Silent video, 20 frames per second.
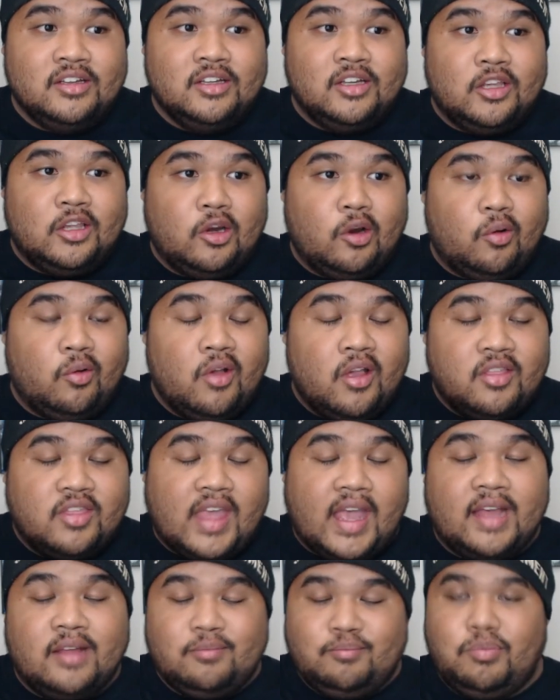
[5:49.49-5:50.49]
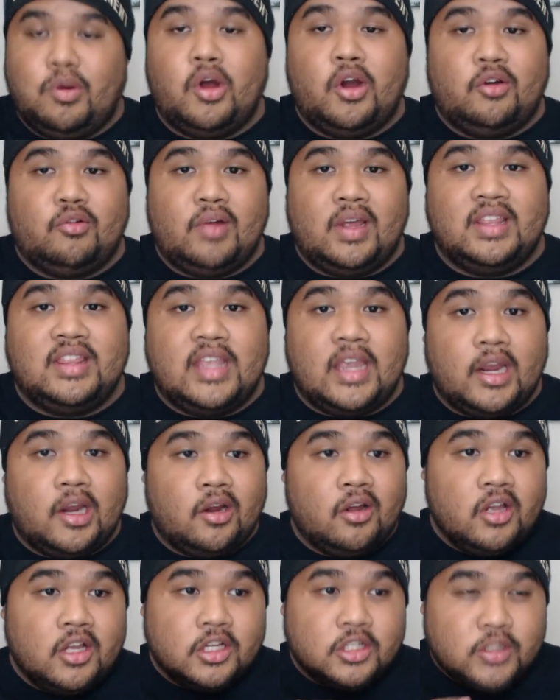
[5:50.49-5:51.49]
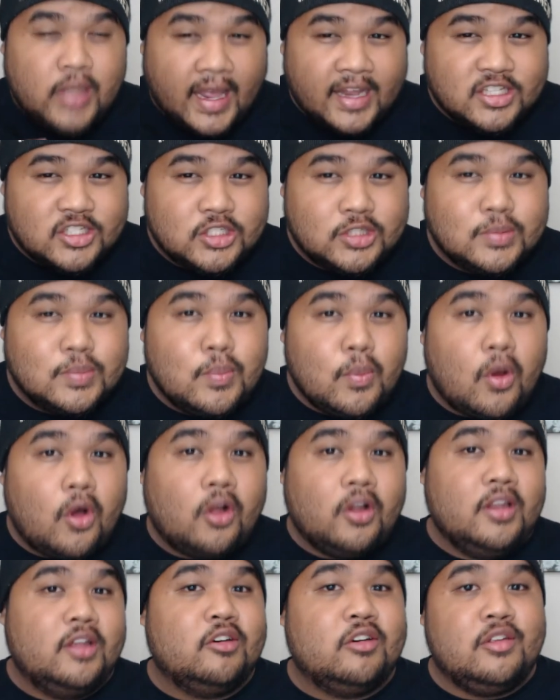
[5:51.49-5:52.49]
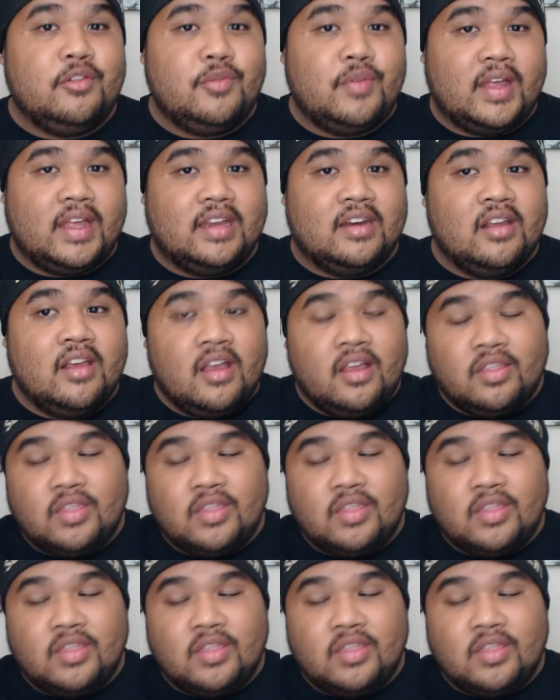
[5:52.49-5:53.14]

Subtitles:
you know, that part right there, that small little event